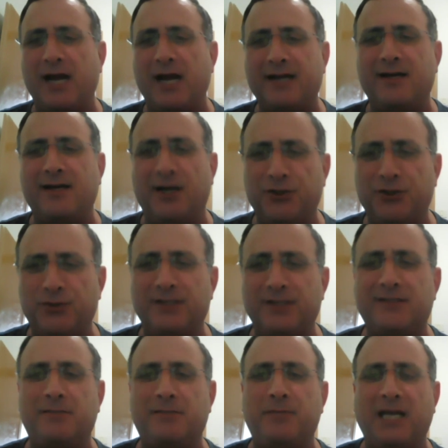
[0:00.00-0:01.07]
countries to
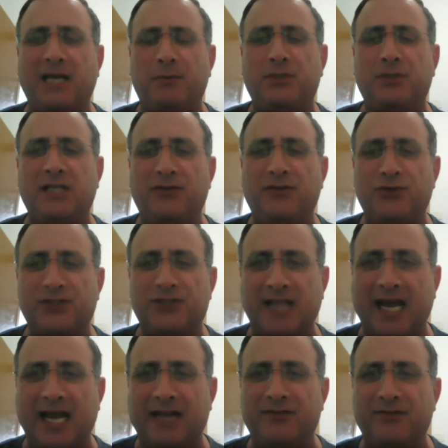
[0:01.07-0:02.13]
be able to
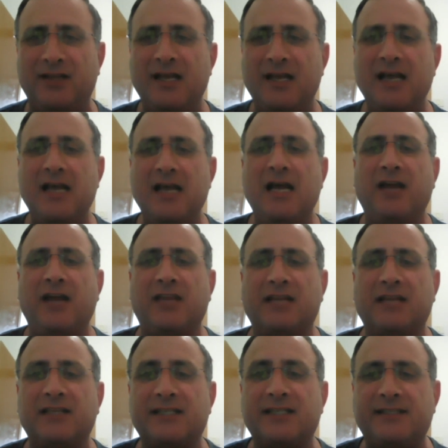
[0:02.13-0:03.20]
understand that the
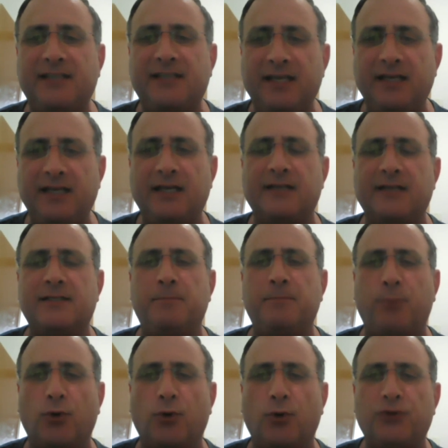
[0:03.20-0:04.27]
sea is
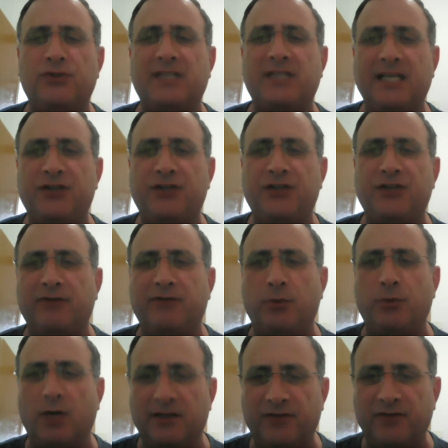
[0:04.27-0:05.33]
important to each and every one of
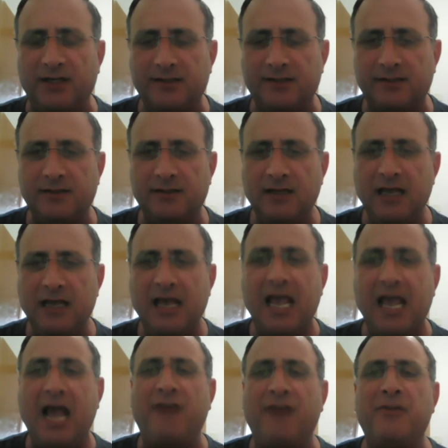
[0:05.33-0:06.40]
us.
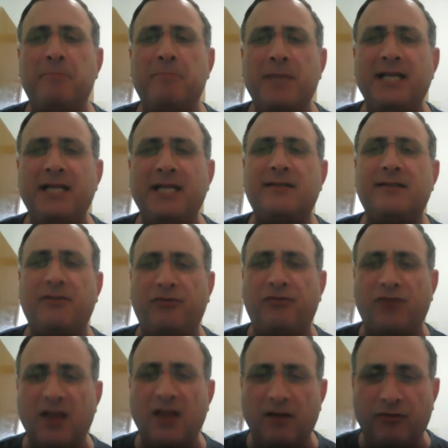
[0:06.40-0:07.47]
And the minute
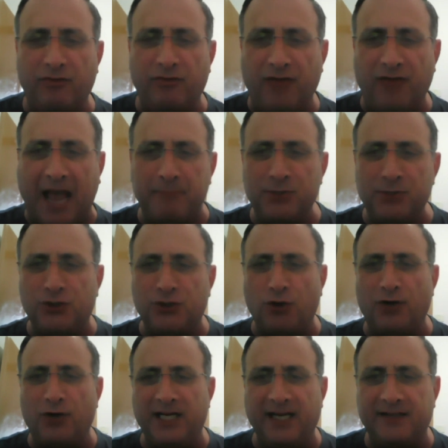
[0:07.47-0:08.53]
that majority
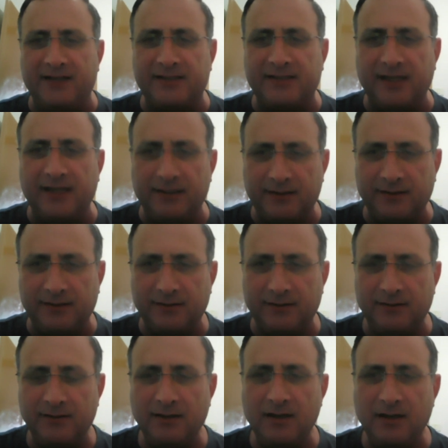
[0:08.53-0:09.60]
exists,
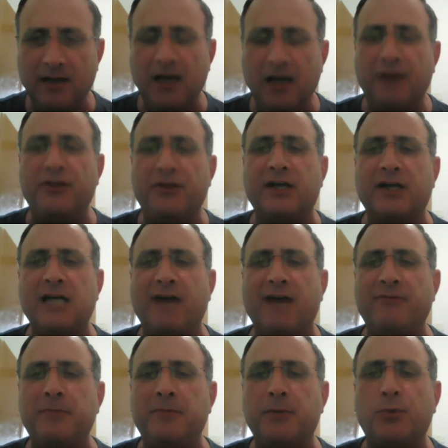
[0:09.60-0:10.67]
the
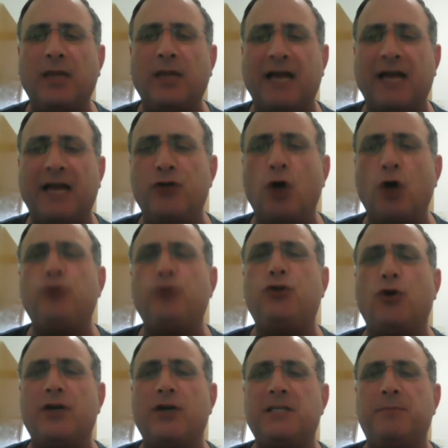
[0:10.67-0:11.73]
government will have no
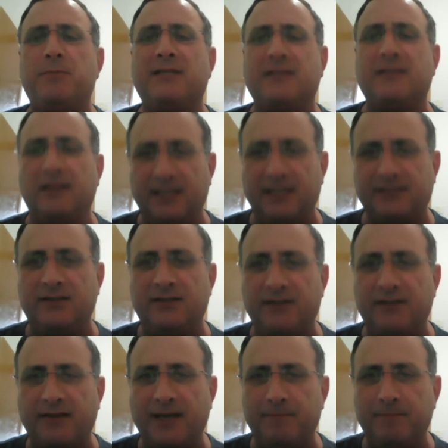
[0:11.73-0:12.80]
choice but to listen to
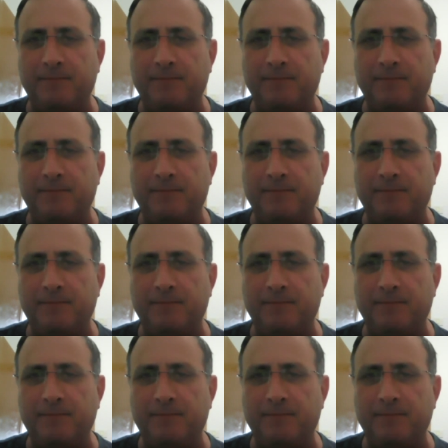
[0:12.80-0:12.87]
them,